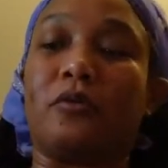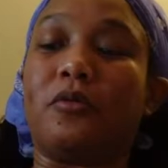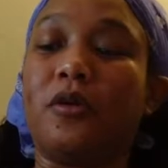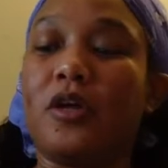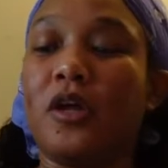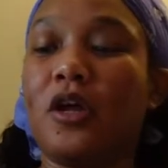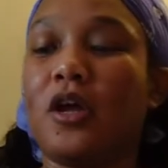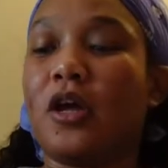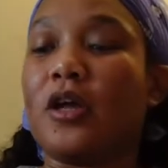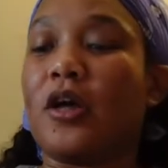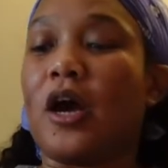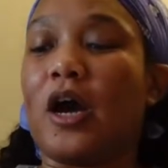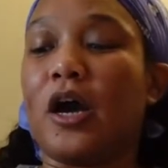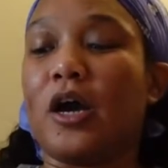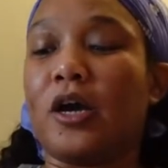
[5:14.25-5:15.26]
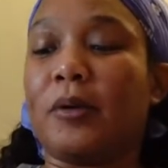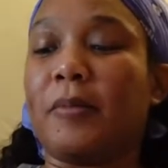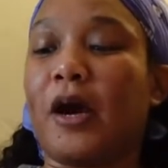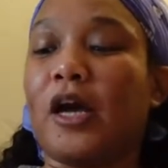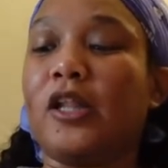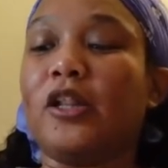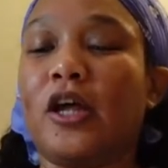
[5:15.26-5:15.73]
um,
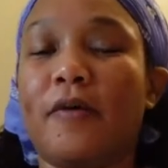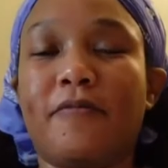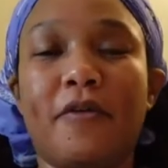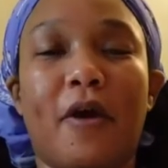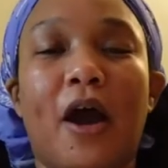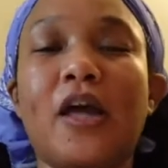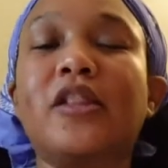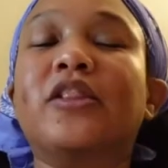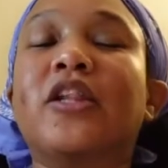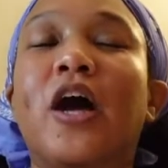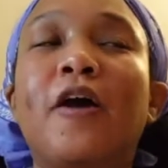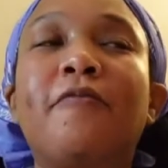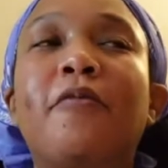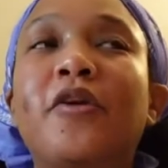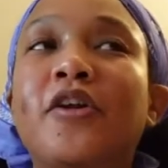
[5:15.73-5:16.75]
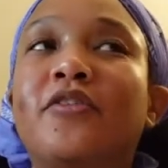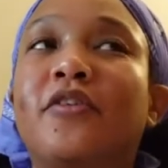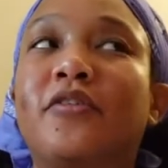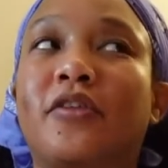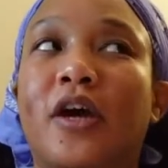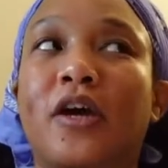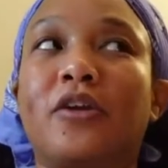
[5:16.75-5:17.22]
I love the, I love when a
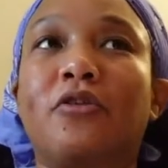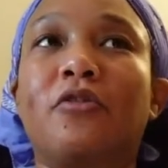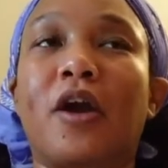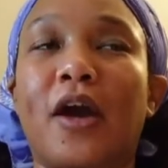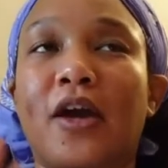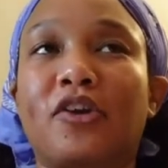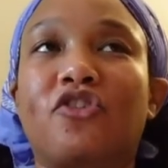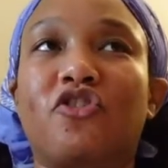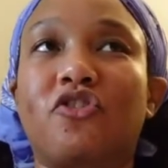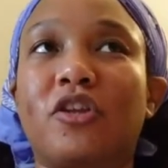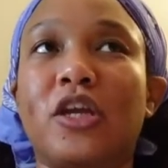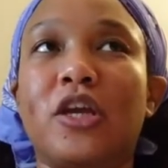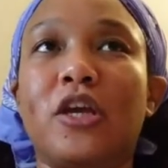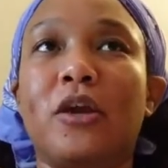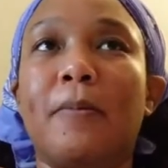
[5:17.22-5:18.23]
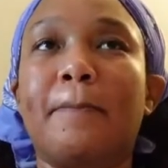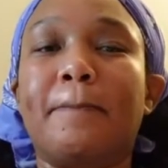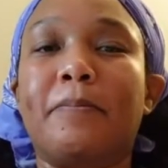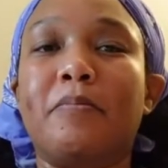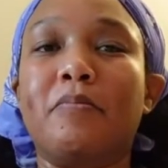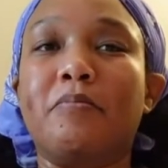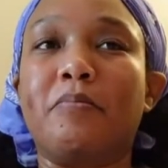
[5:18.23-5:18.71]
designer actually
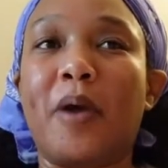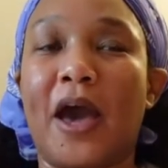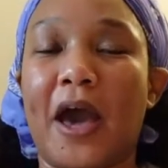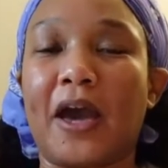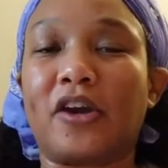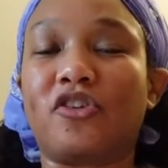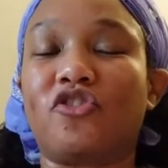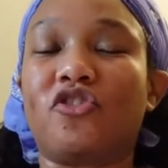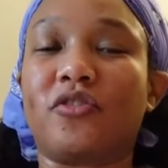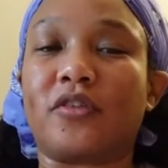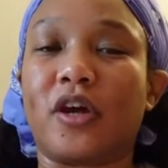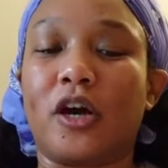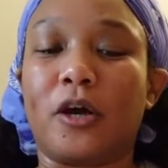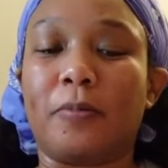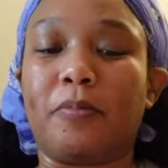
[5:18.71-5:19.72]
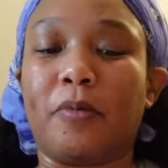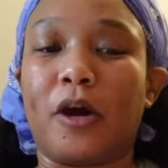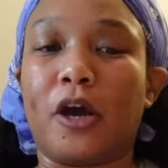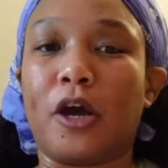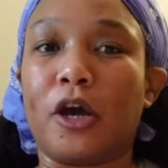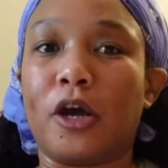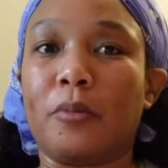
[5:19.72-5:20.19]
packages up
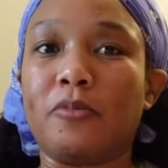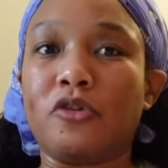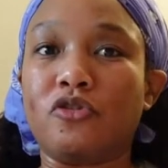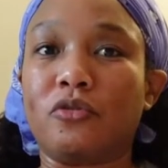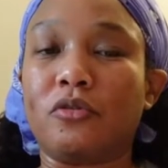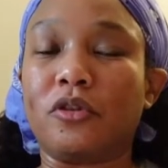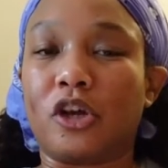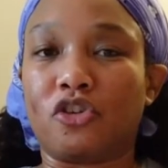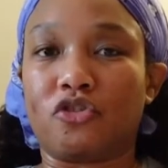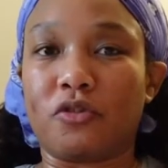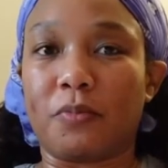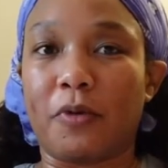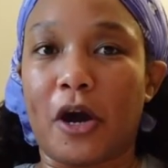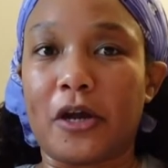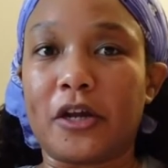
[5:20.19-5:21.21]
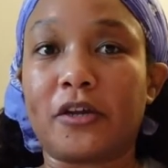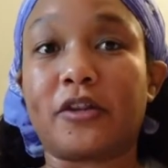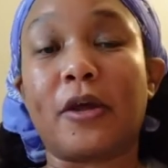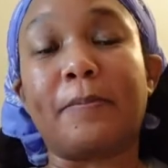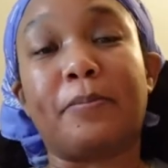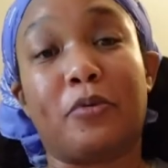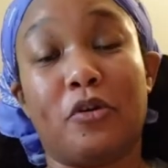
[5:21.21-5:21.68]
um, your luxury products
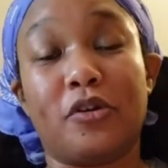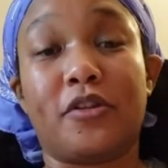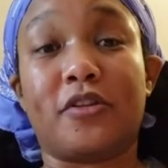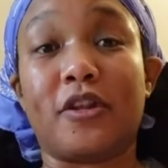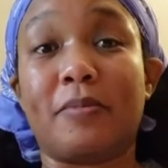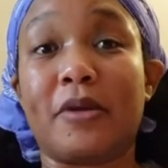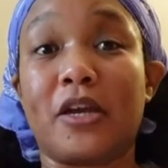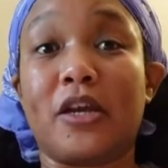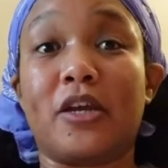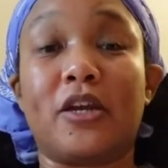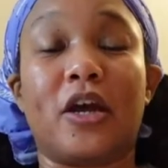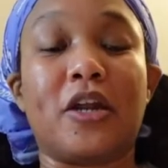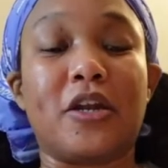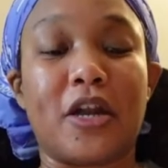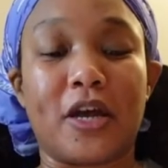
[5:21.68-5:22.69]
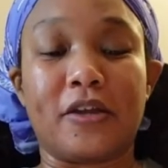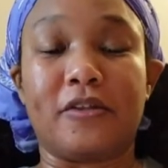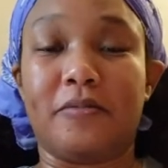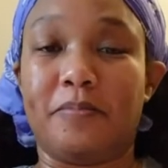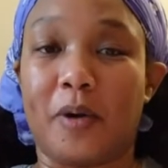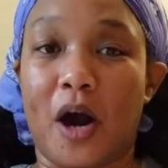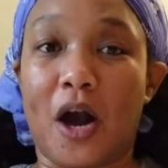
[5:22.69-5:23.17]
and puts them in a nice
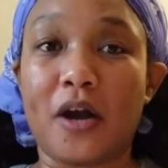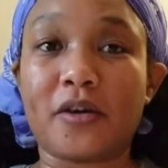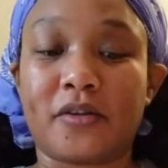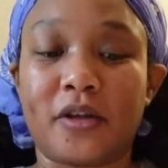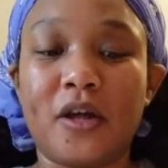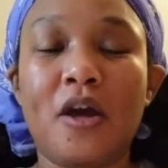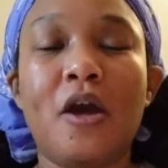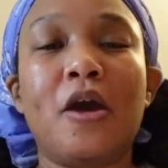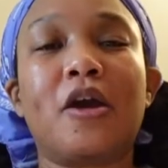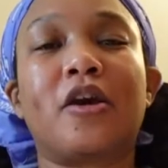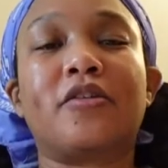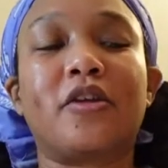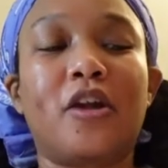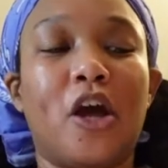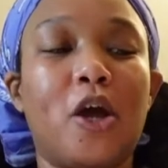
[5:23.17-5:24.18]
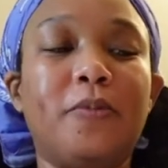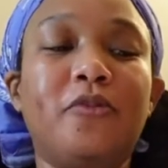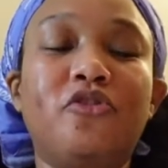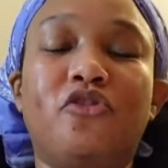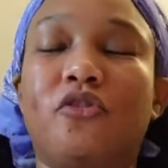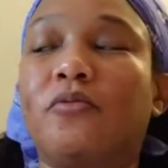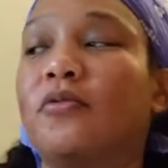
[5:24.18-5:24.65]
box because it helps
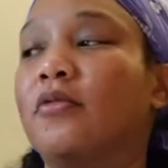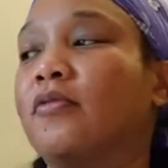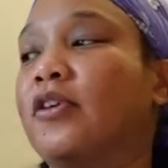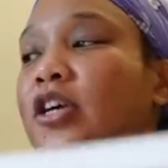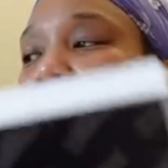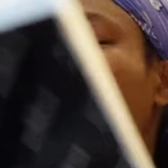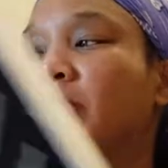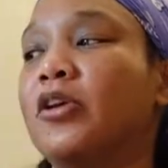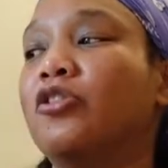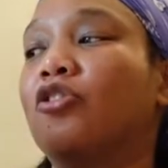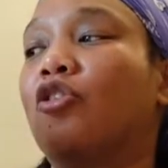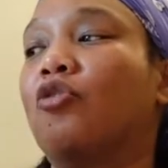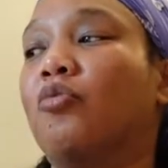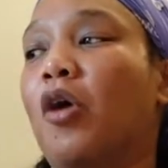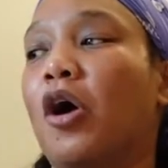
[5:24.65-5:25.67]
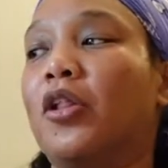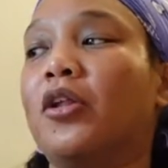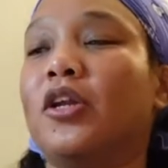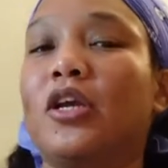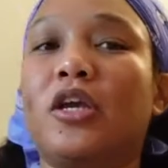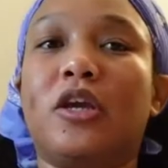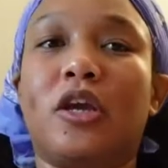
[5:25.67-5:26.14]
in terms of keeping the
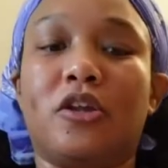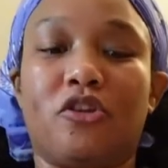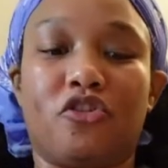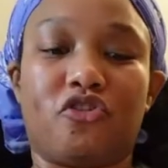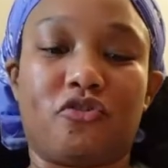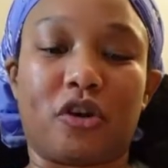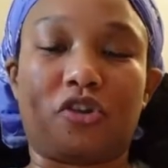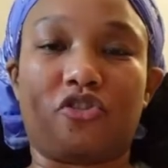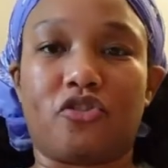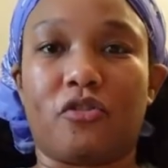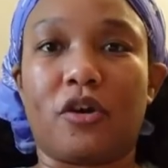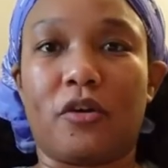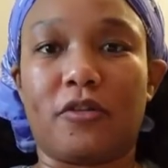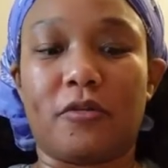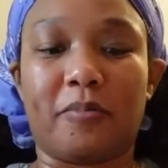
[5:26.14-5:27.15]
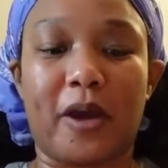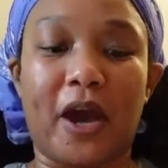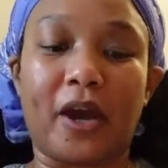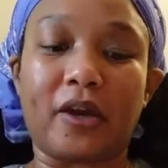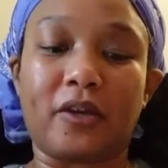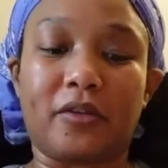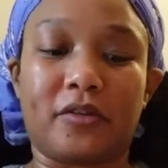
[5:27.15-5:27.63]
quality and the structure of the
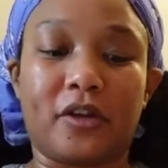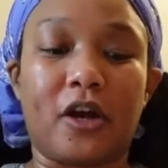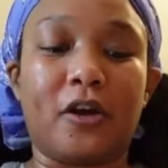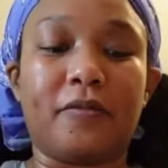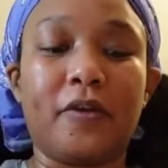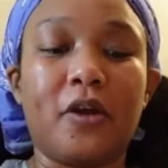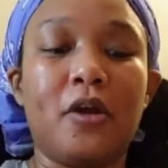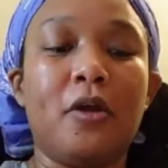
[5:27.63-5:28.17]
bag itself.